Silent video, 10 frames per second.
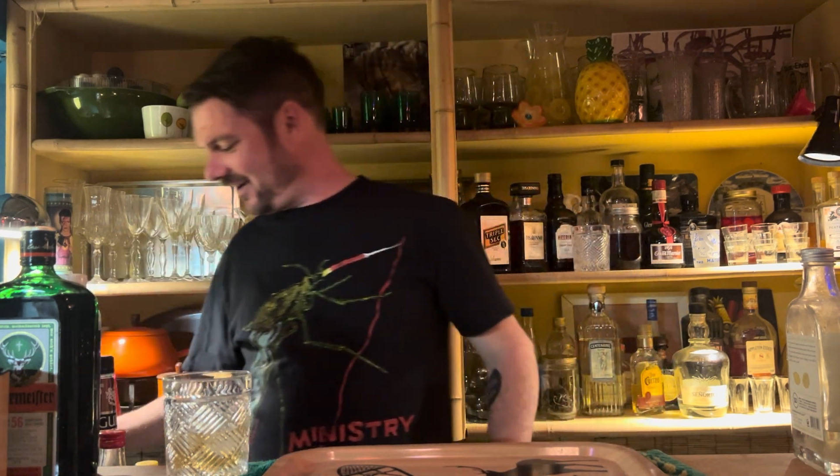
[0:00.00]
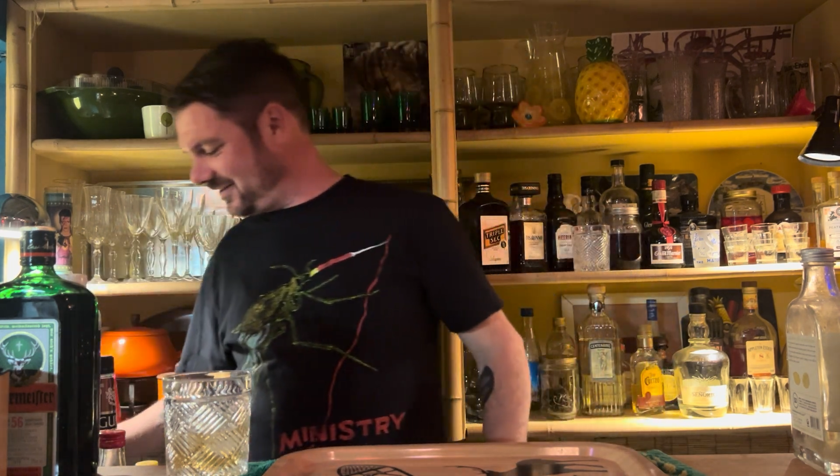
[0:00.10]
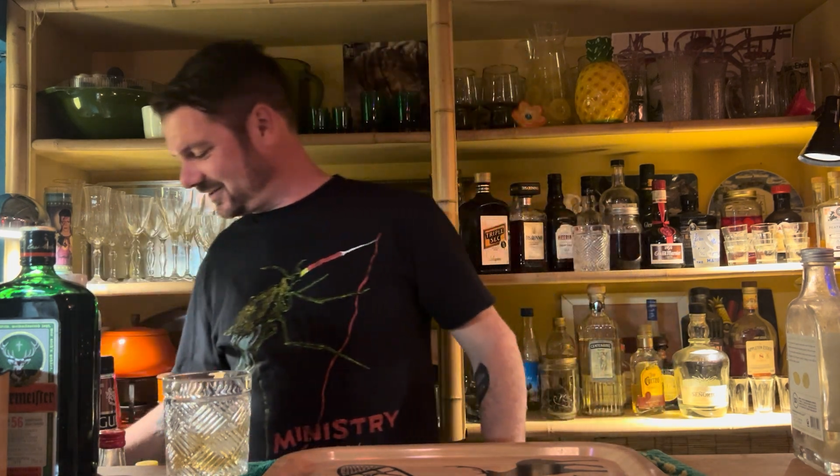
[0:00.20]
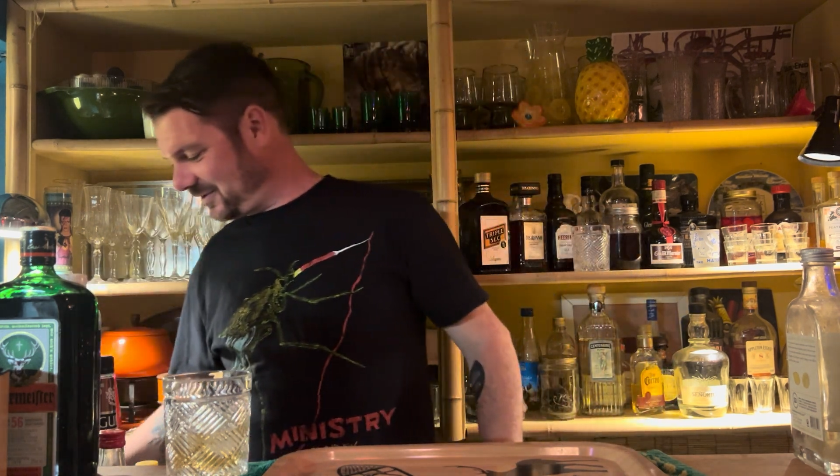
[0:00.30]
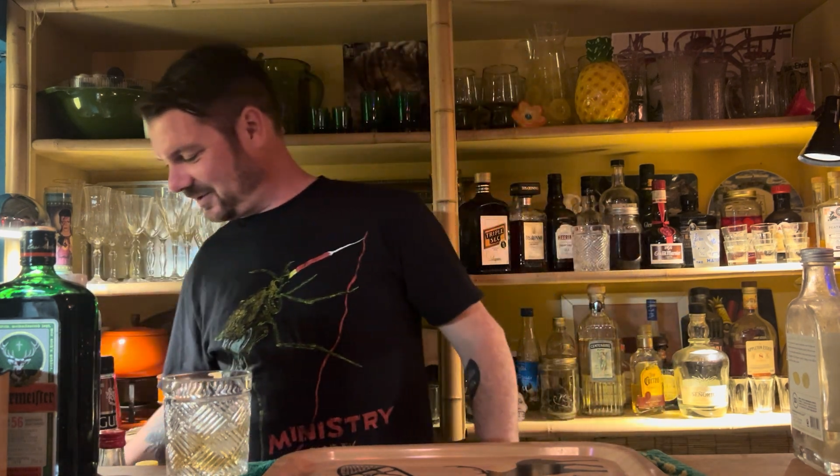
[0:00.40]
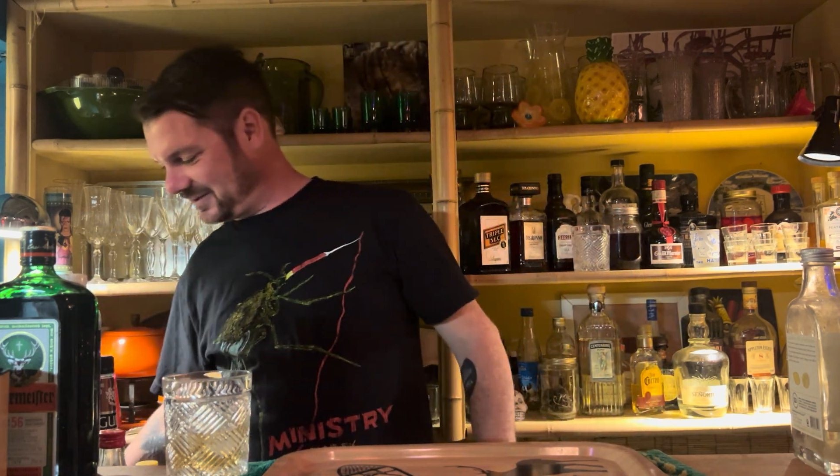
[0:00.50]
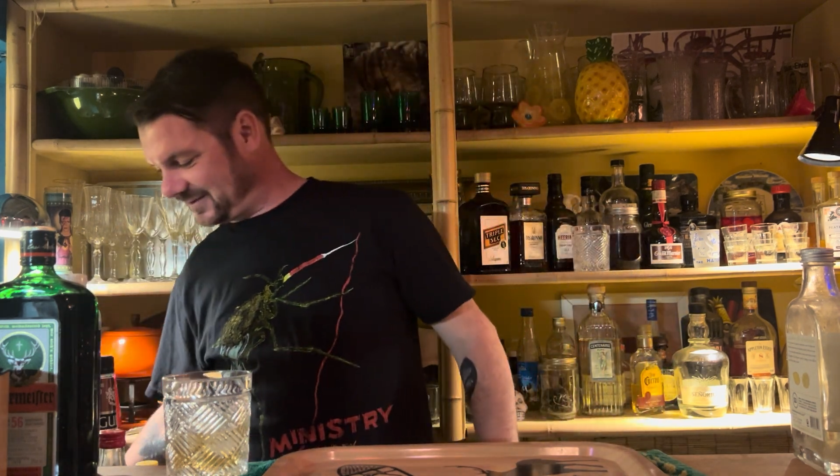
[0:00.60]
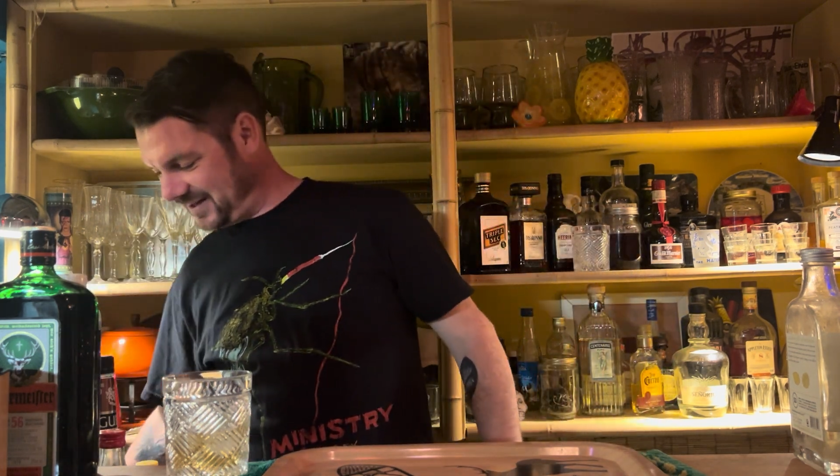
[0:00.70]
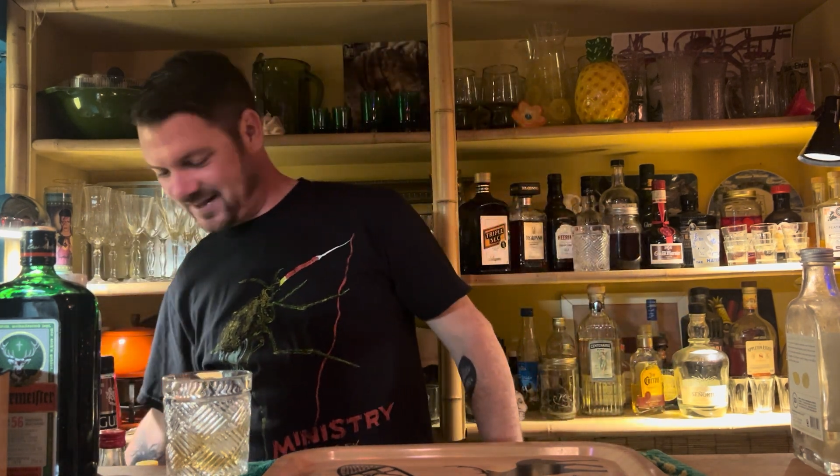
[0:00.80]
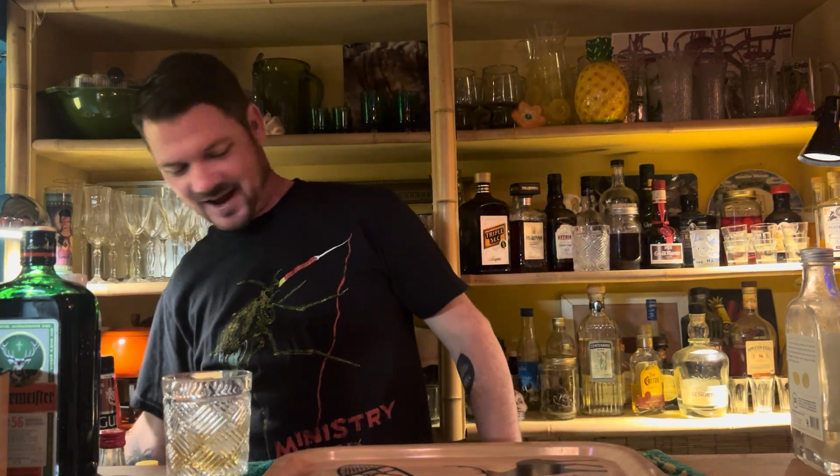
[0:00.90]
It was cool to
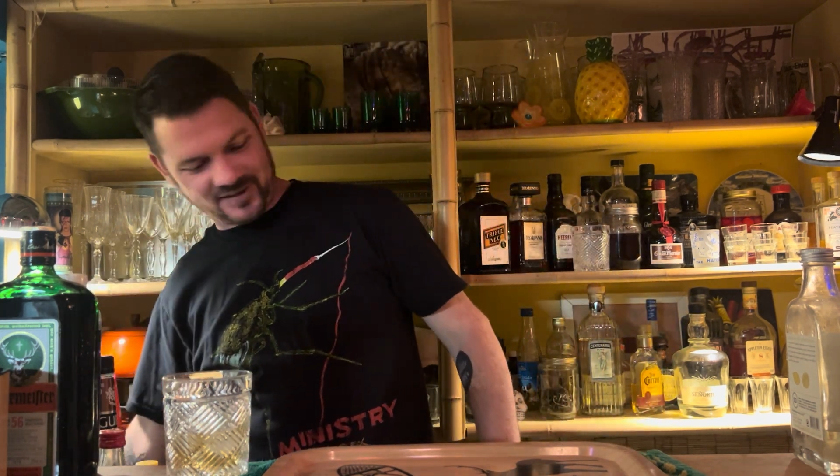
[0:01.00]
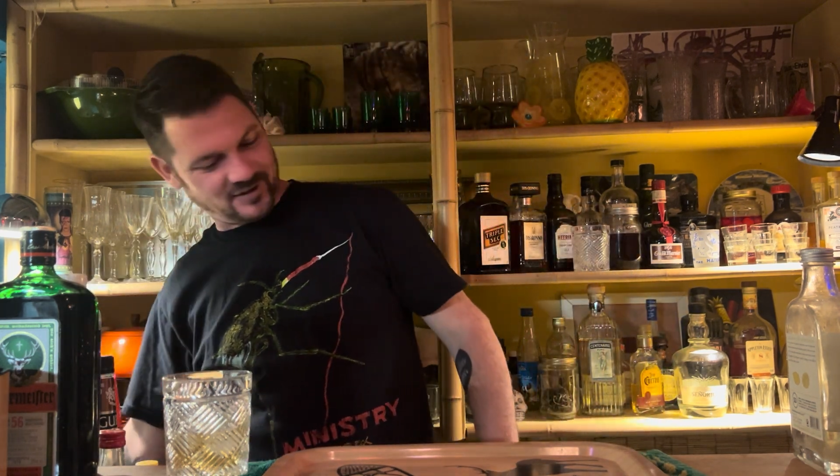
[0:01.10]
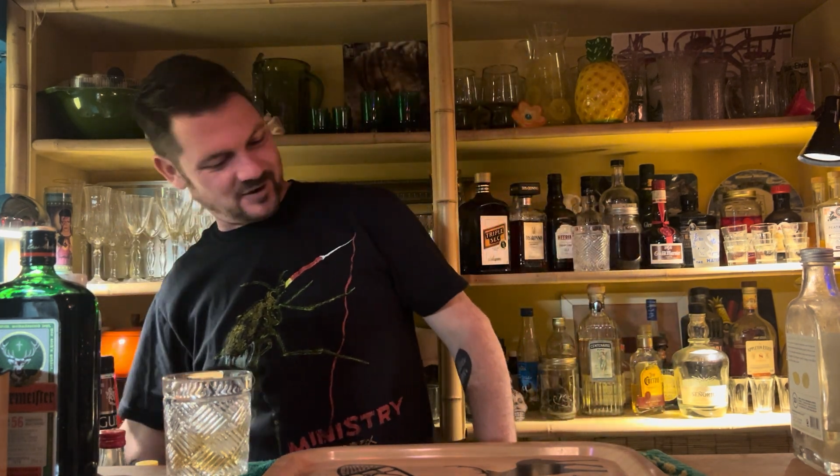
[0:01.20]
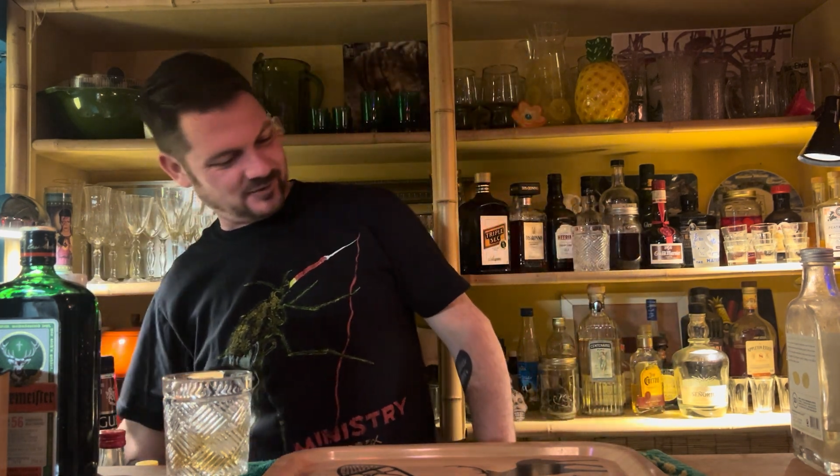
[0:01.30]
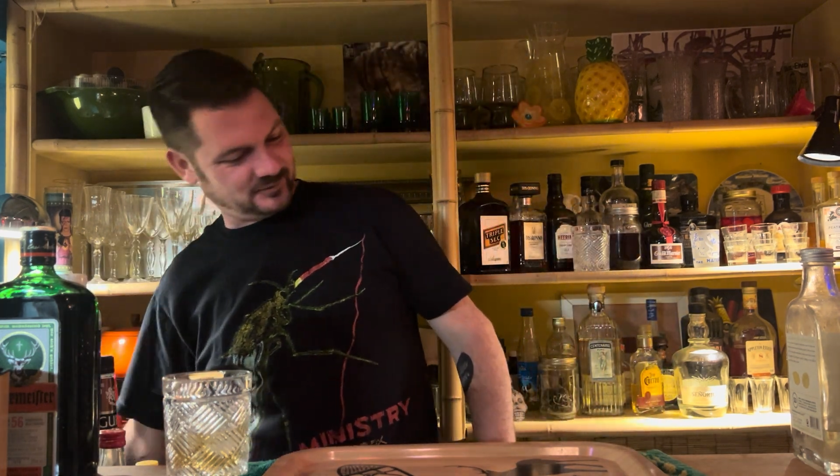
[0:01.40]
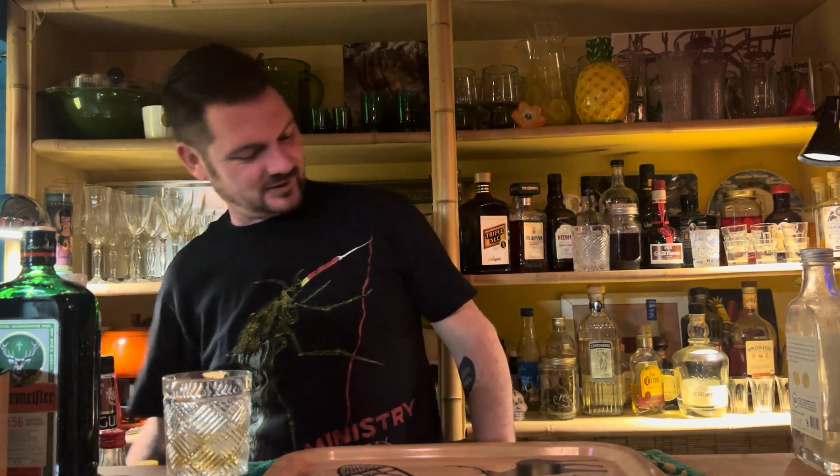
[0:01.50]
see that though.